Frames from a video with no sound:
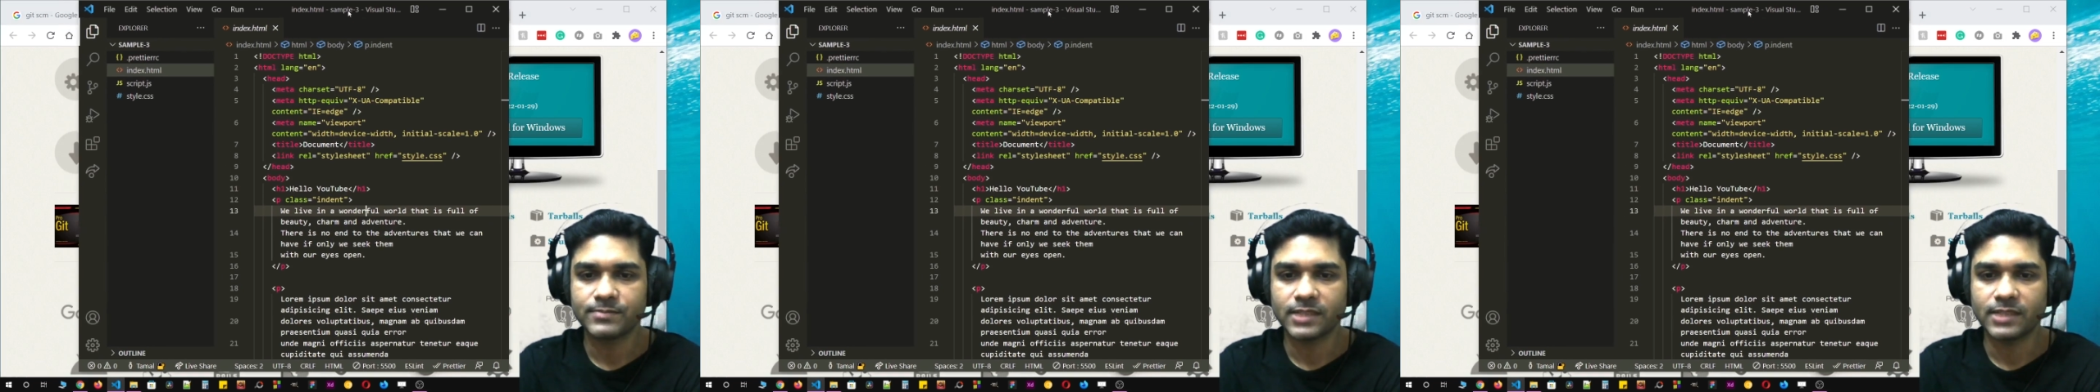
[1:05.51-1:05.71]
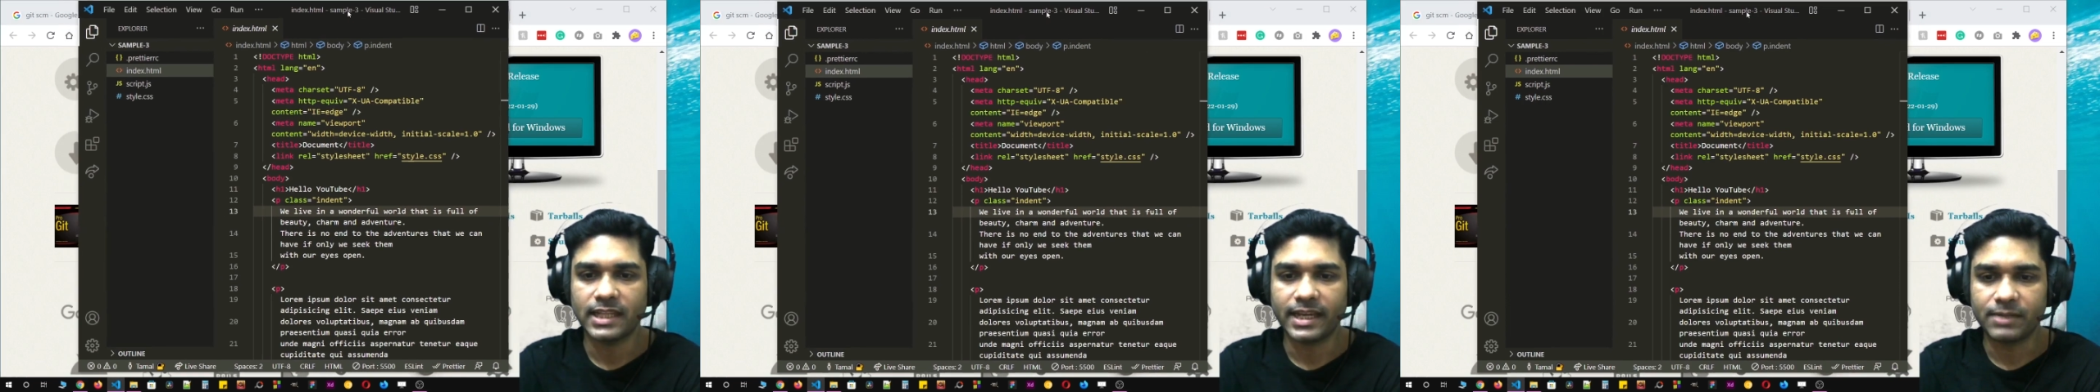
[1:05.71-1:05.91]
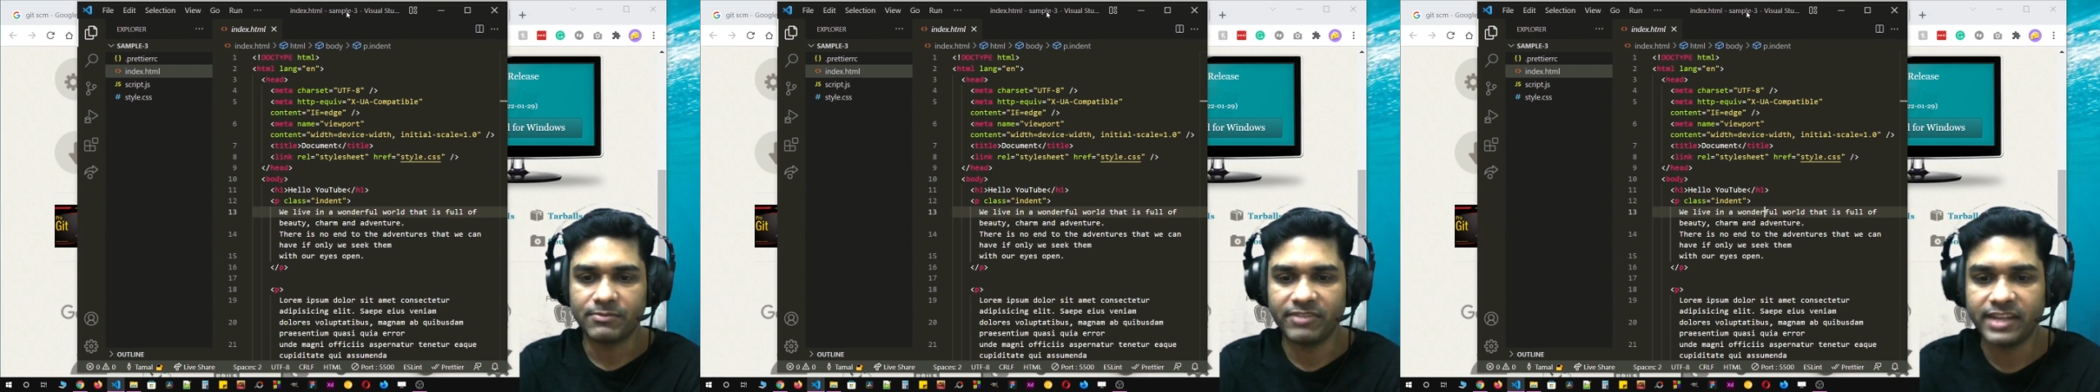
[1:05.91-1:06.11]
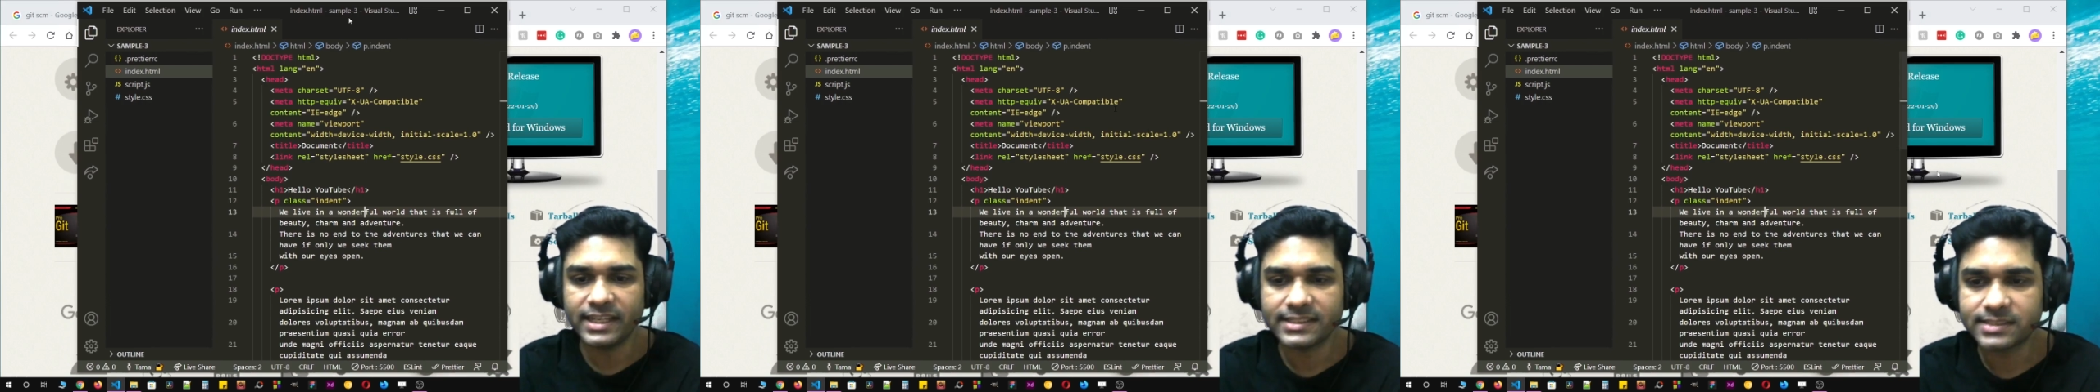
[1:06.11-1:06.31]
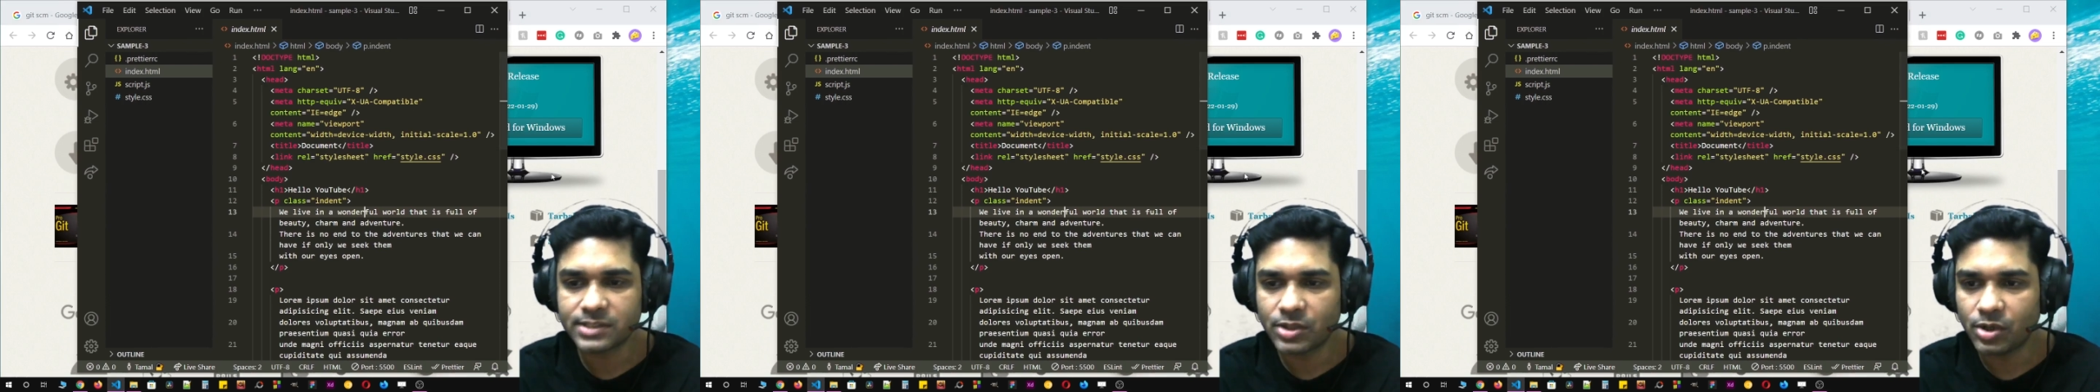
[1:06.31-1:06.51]

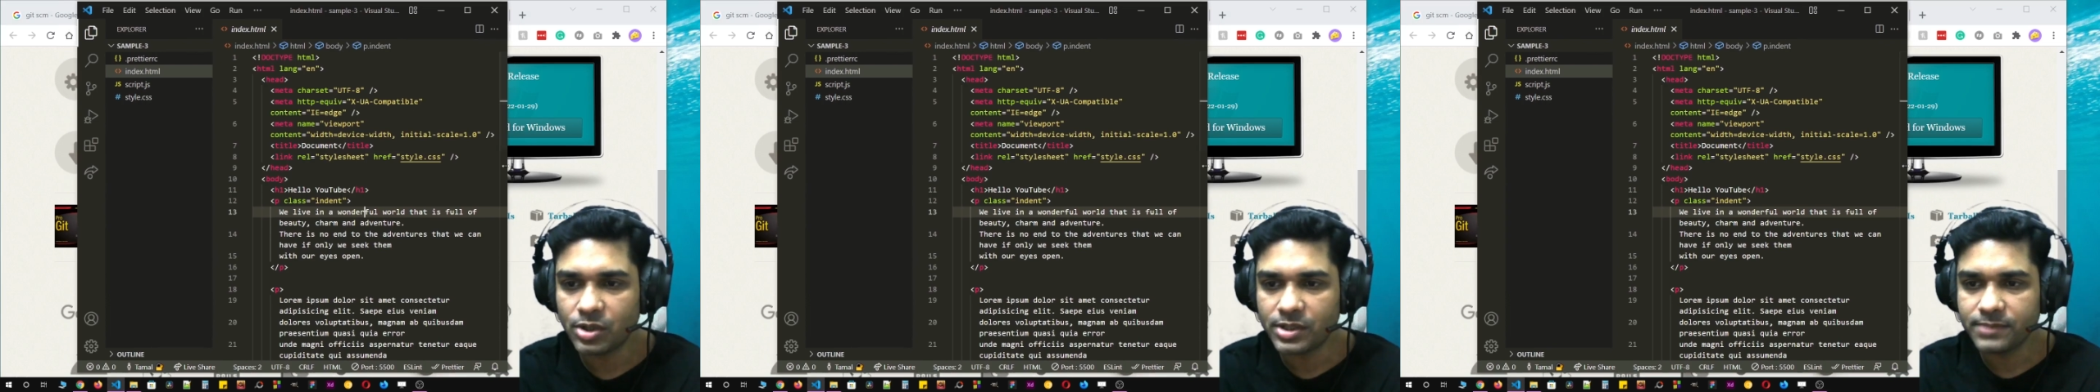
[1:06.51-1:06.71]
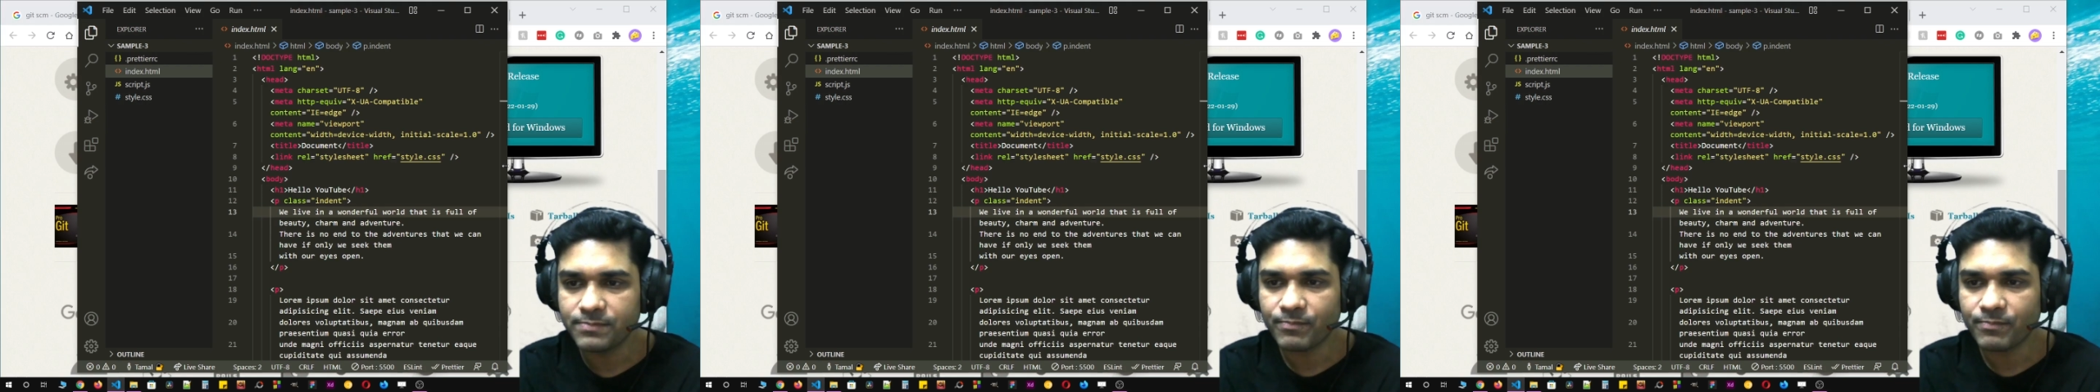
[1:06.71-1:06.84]
VS Code.